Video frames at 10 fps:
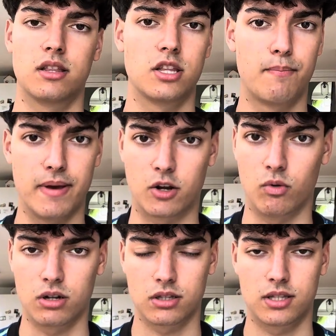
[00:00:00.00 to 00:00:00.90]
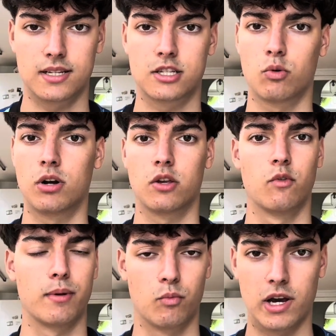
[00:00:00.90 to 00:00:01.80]
the big one. This is the one you've all
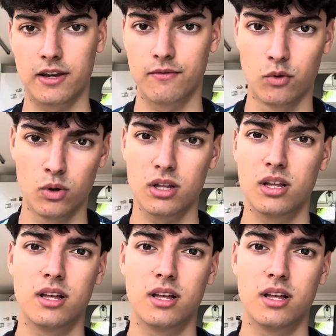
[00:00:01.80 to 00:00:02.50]
been waiting for.